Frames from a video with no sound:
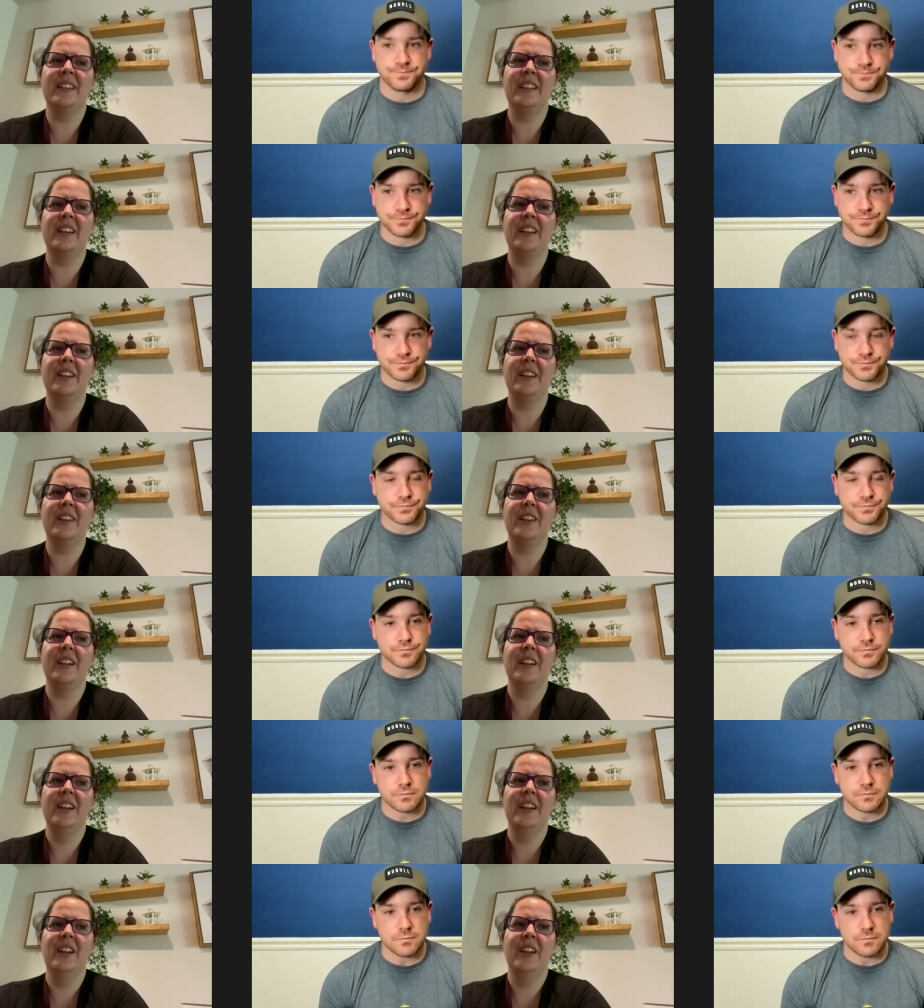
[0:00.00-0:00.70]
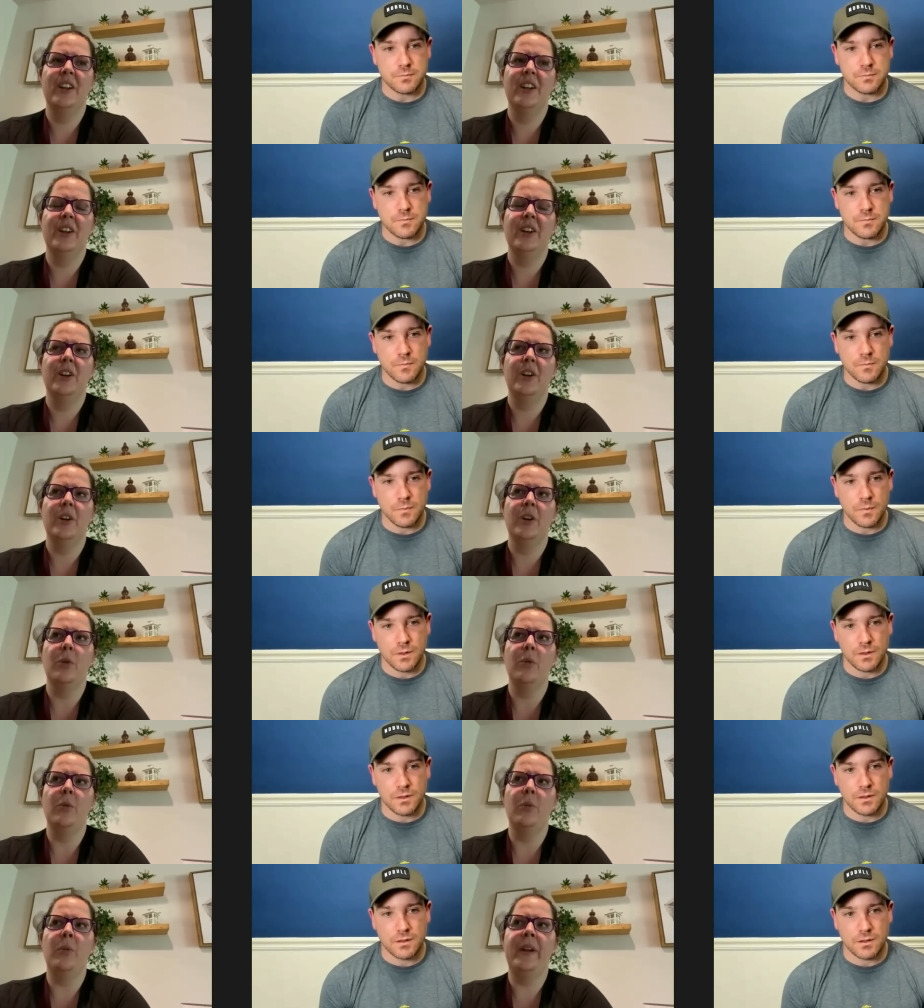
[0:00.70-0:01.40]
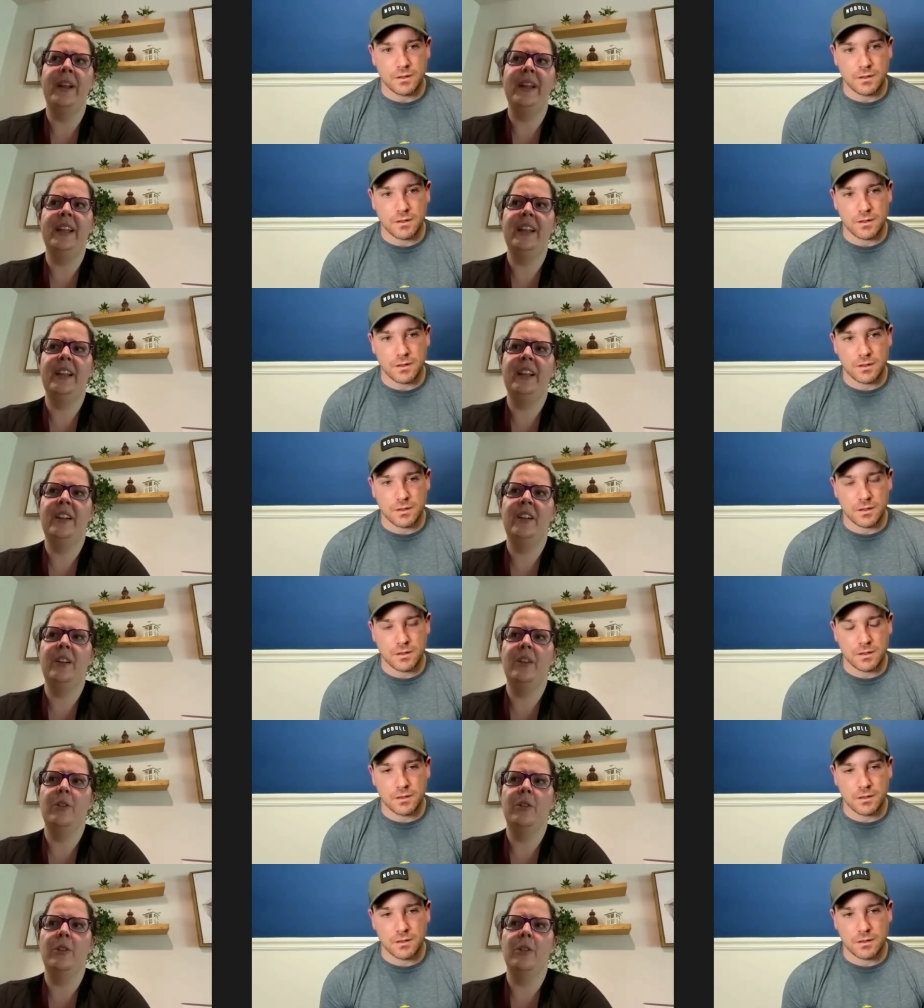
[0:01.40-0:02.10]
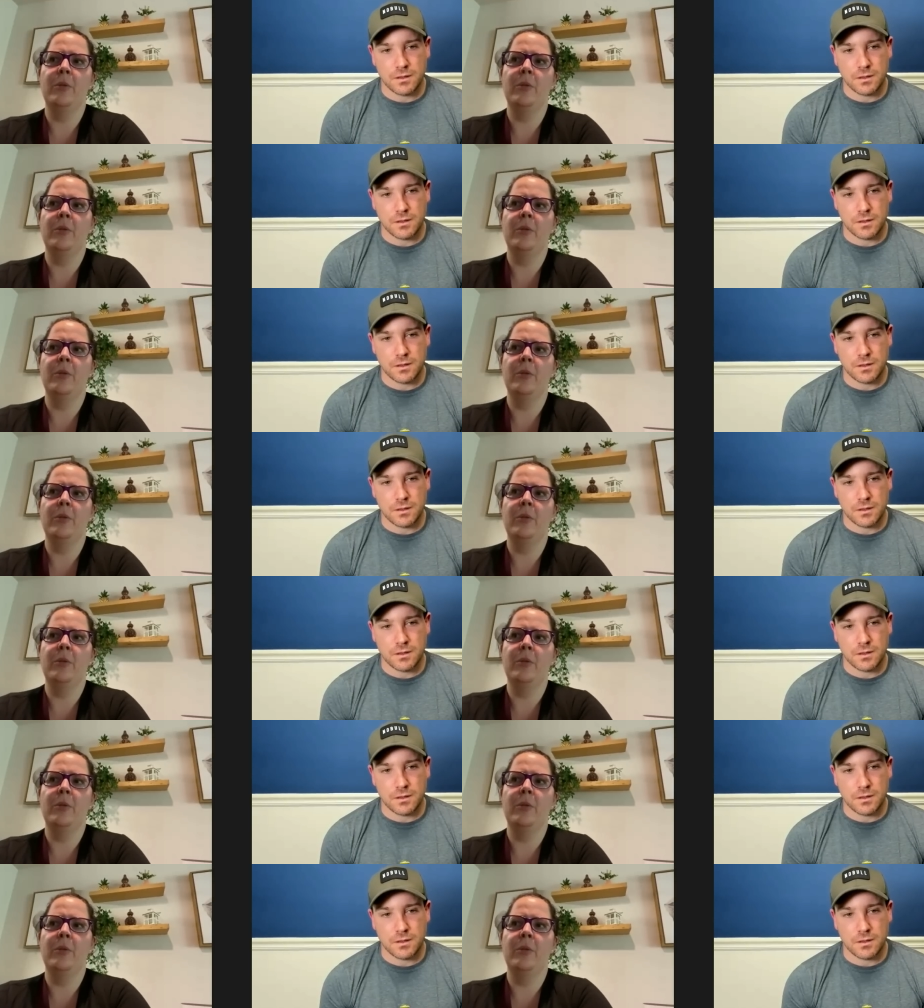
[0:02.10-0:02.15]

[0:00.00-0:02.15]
Speaker 1: like we